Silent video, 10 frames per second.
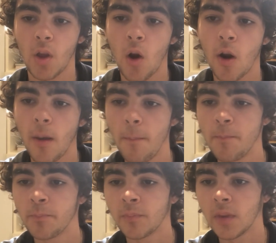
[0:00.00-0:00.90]
All right,
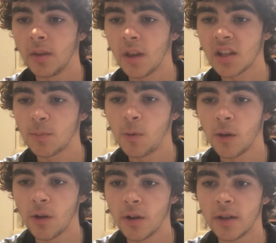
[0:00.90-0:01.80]
next
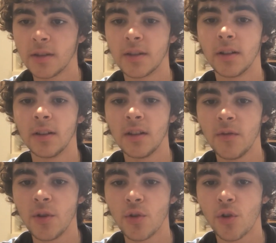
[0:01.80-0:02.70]
pillar is
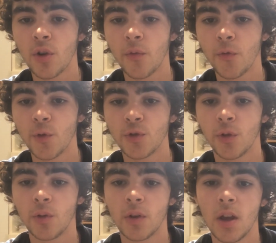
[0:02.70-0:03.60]
leaving your comfort
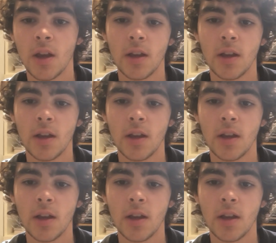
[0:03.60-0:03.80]
zone